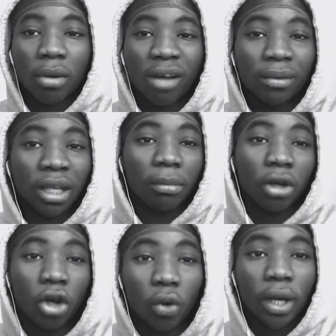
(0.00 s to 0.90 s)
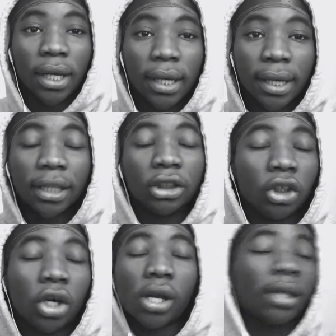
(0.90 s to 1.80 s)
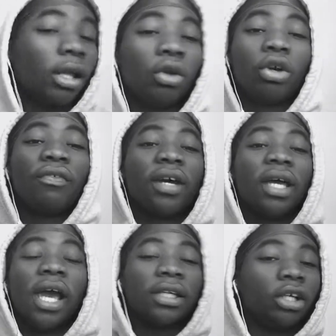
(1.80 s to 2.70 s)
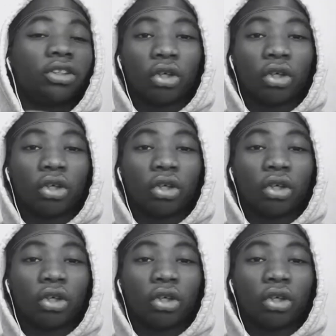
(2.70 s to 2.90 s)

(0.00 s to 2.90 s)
Comment down below and turn on the notifications